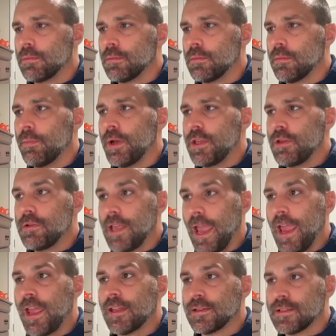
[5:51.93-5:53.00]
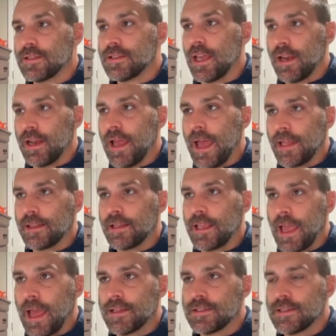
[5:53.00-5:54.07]
but you can set it at the
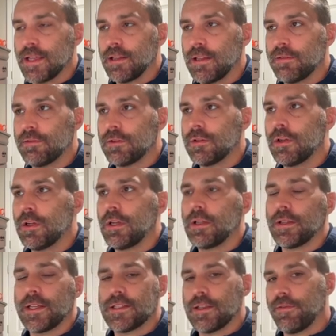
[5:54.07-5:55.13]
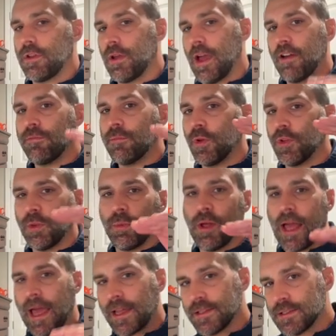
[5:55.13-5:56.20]
ad set level. That's if you have multiple
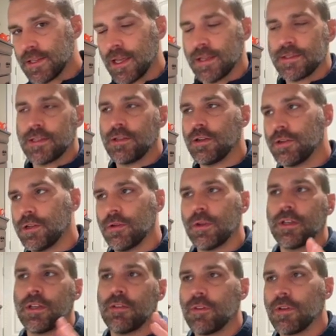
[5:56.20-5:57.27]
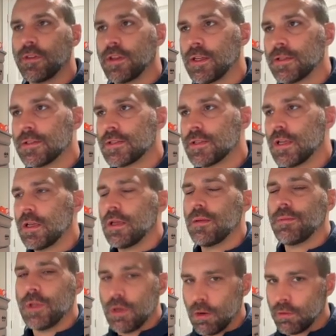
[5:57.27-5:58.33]
ad sets and you're doing different things.
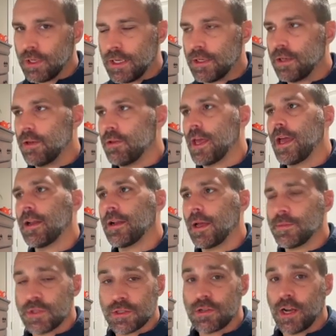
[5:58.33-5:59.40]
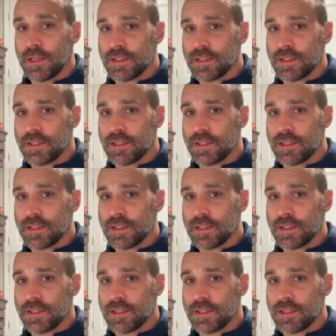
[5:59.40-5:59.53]
You don't need to do that. I'm just trying to